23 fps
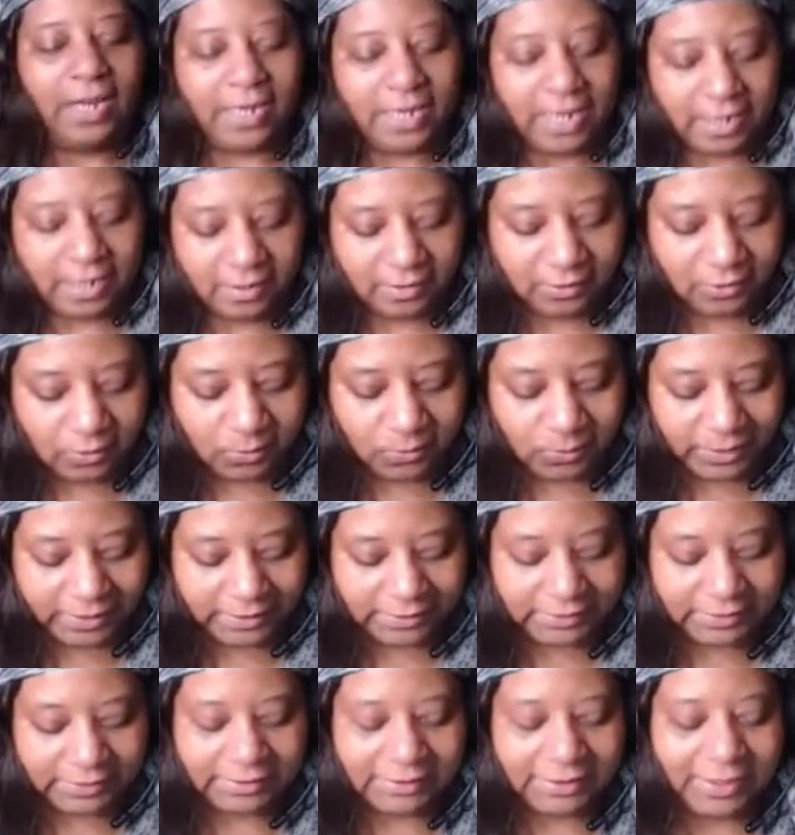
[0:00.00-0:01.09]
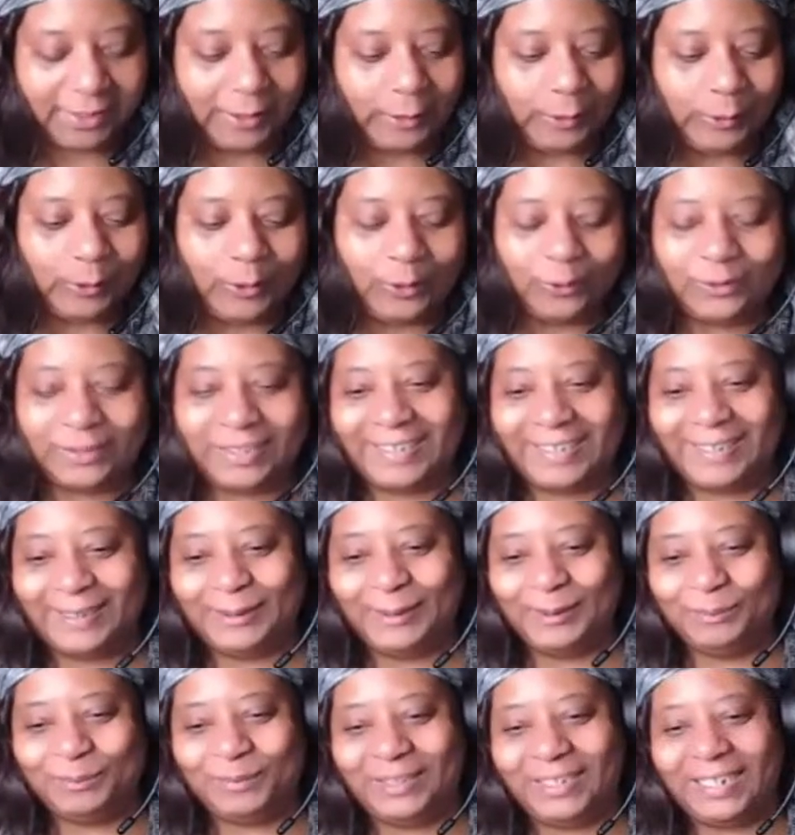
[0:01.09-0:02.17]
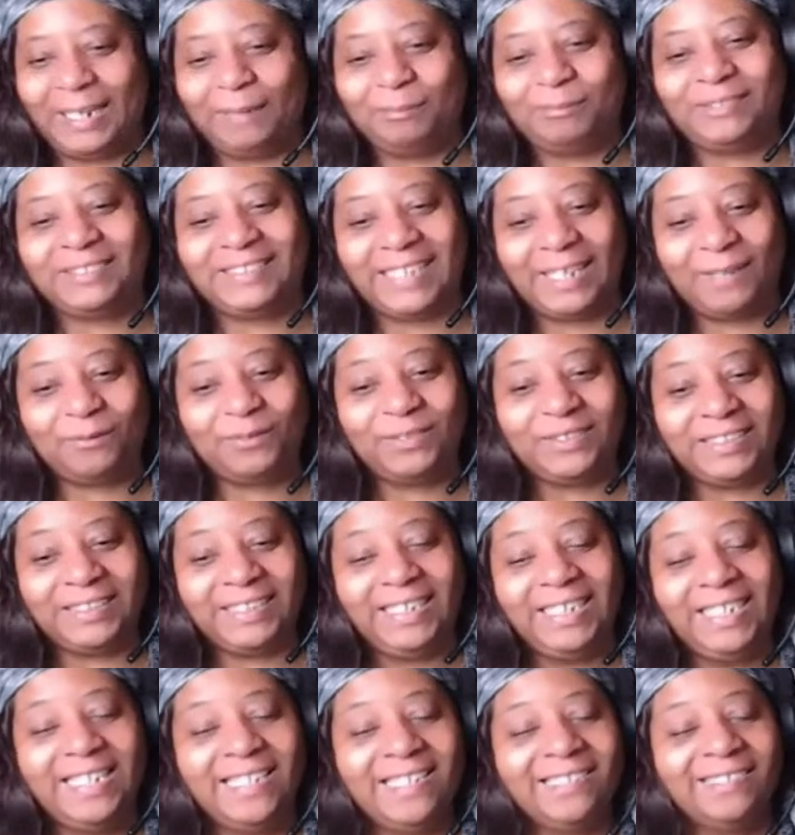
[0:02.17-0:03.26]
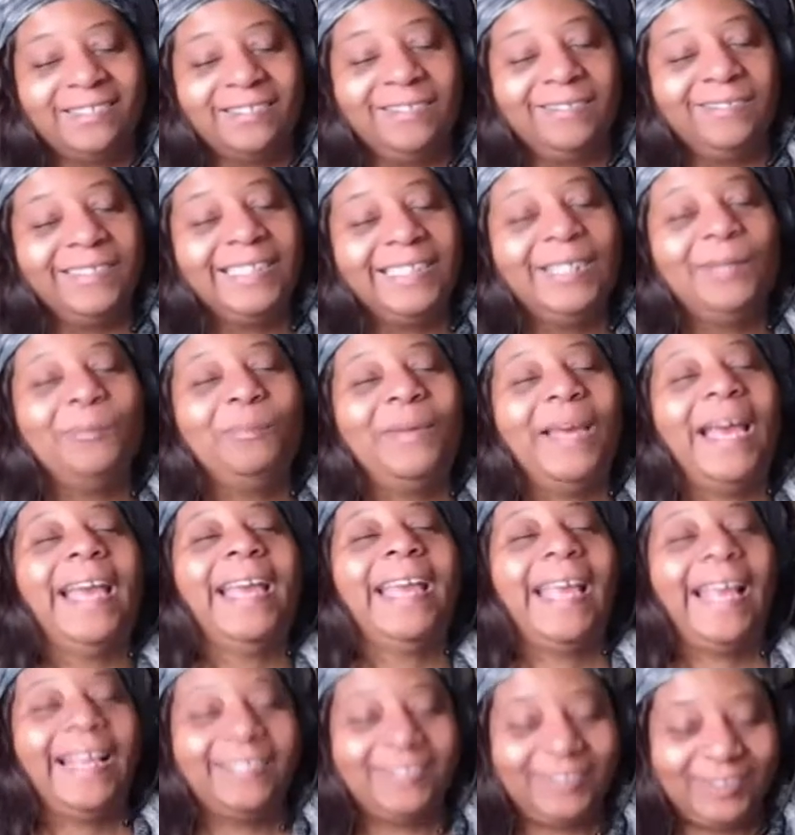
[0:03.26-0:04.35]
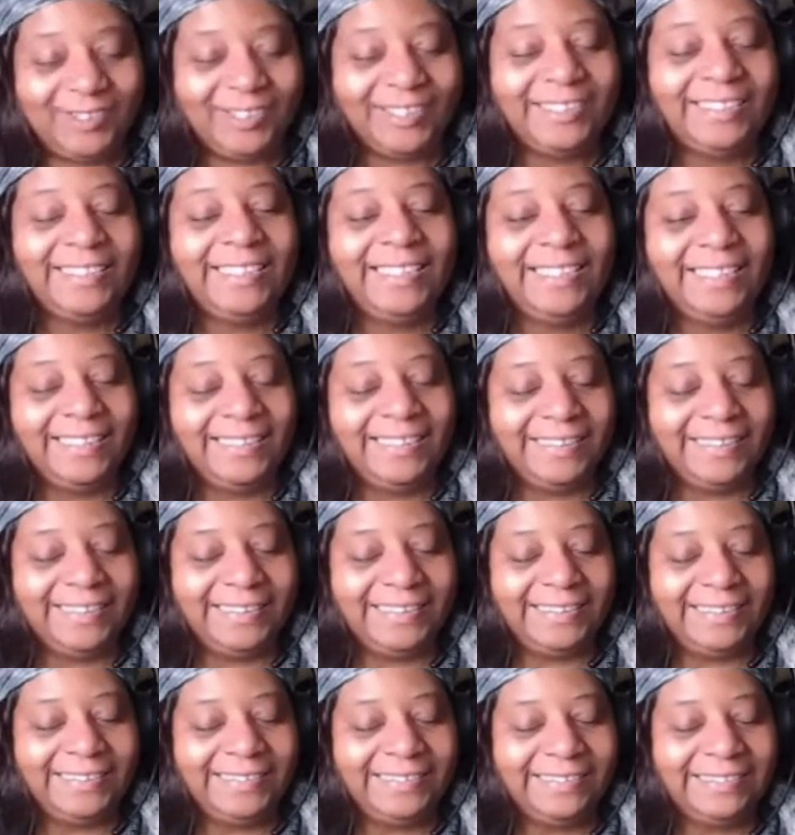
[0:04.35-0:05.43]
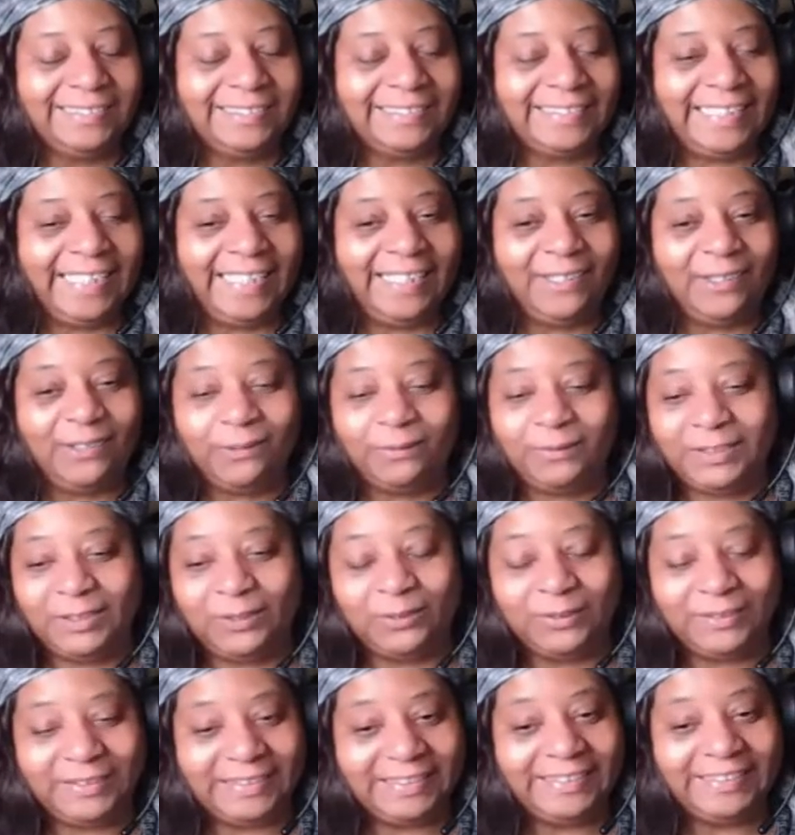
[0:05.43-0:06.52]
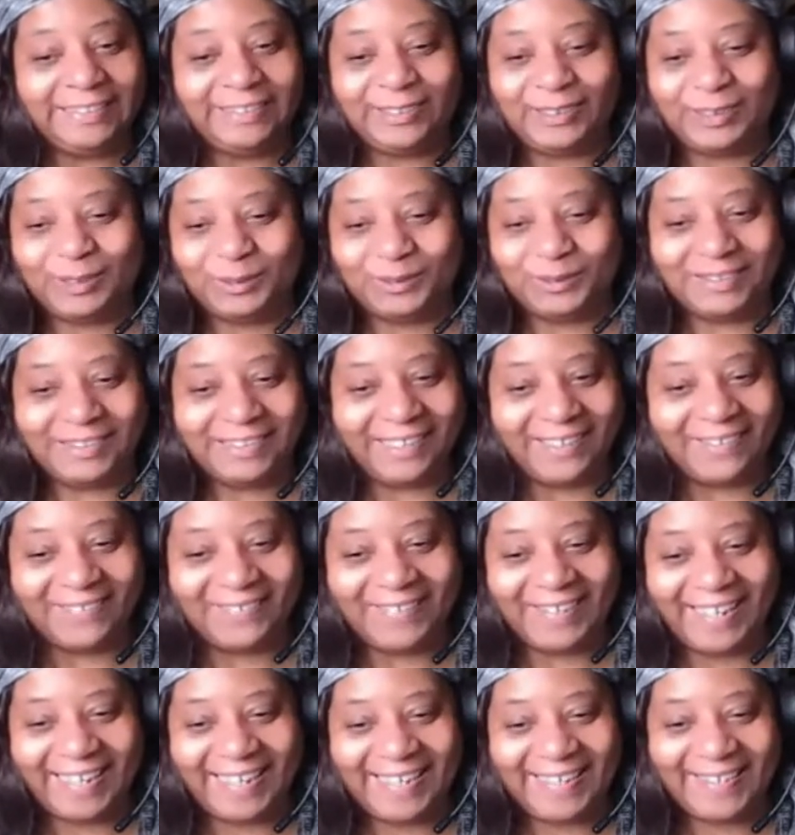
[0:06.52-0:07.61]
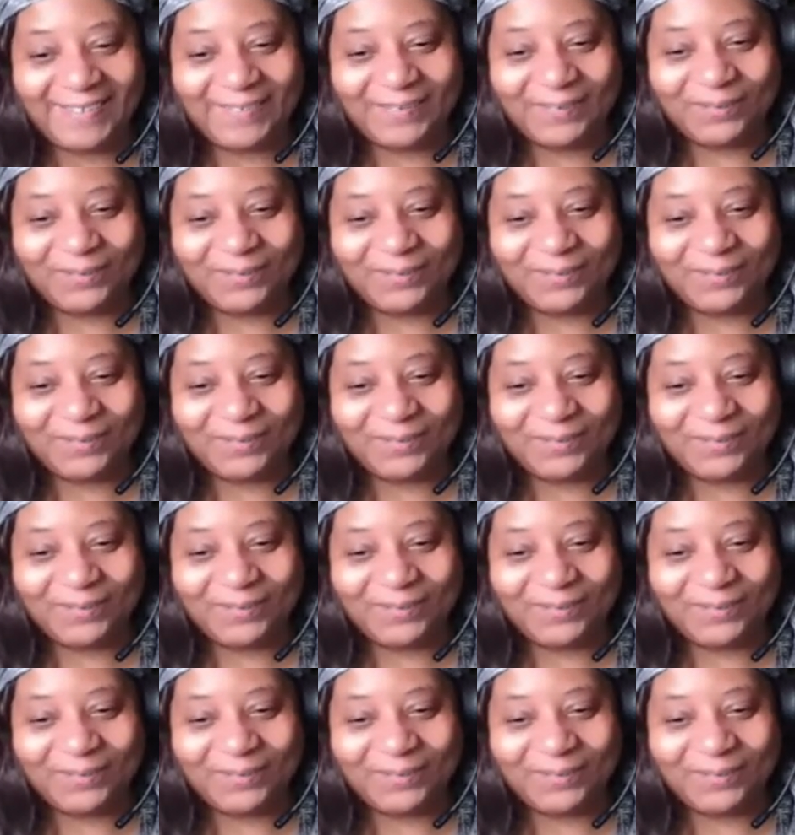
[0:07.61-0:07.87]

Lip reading: got a little ways to go, okay? But I'm definitely going to get back at you, Gail, and we're going to get into it, all right?